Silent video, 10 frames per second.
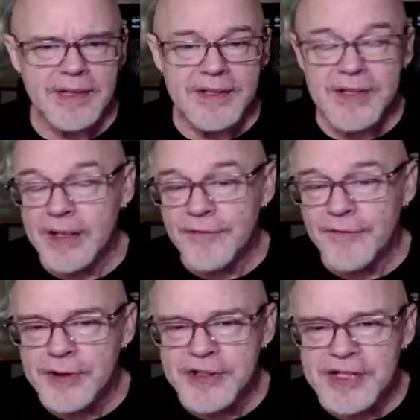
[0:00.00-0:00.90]
as he had
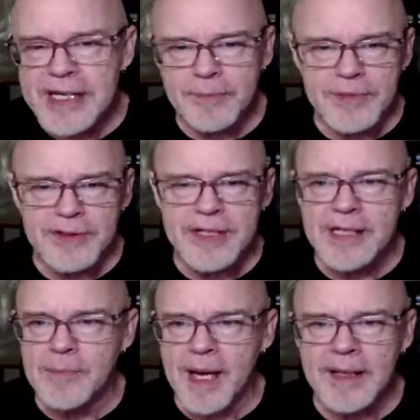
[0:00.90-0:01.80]
first seemed to
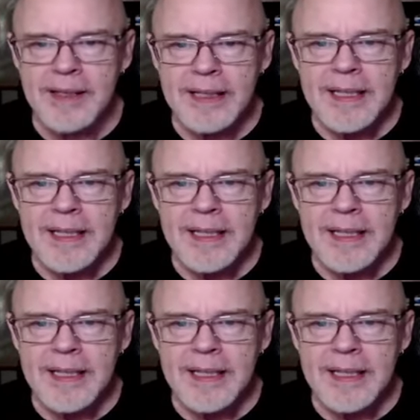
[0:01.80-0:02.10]
Tiamak,